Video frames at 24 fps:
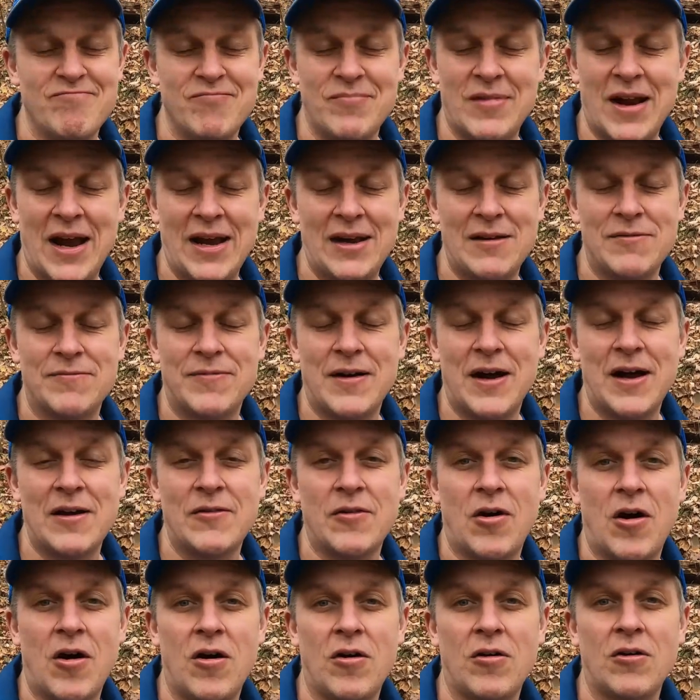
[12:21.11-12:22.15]
95
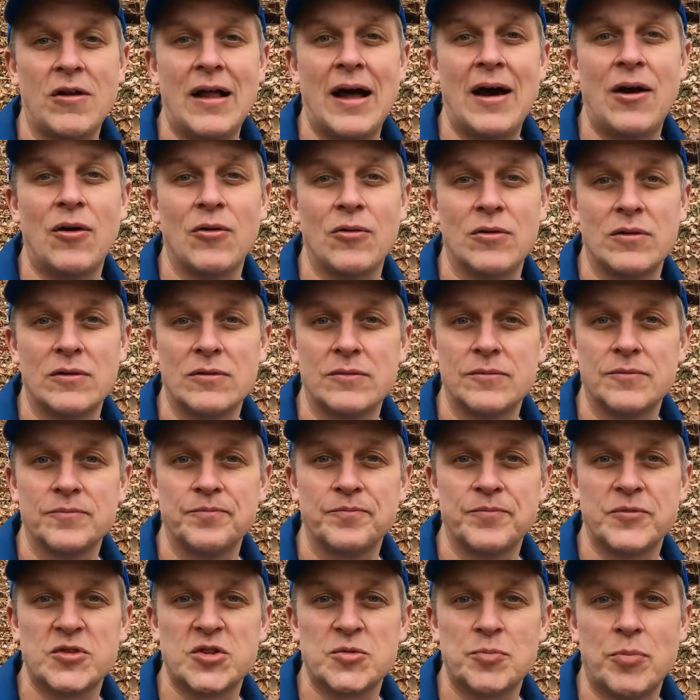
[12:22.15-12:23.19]
all out
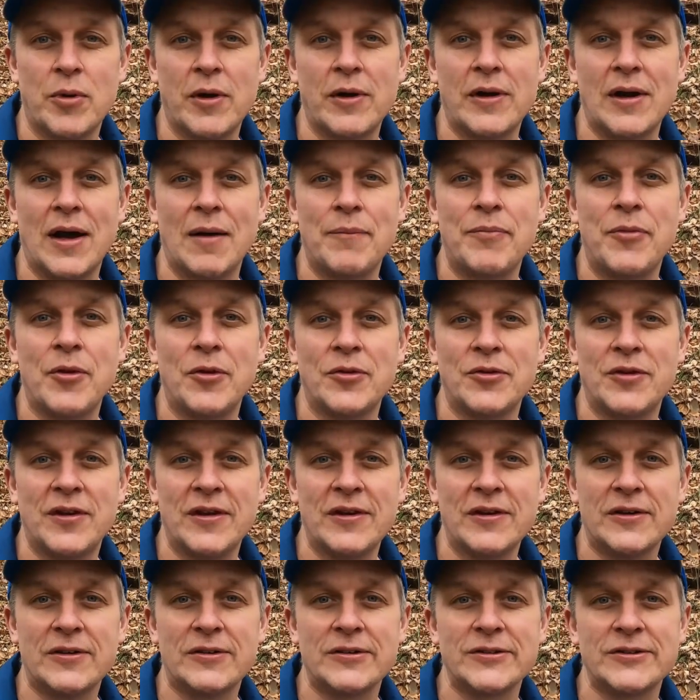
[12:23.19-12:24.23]
sprint up those
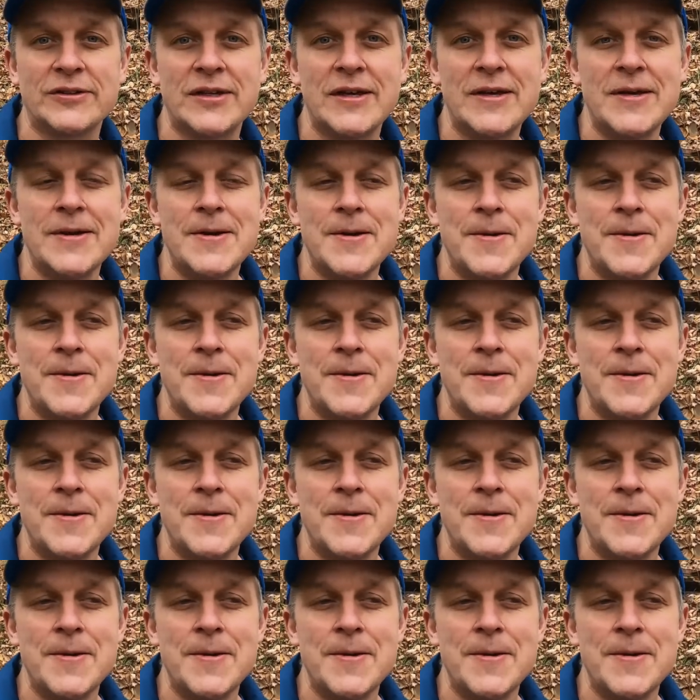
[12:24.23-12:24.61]
hills.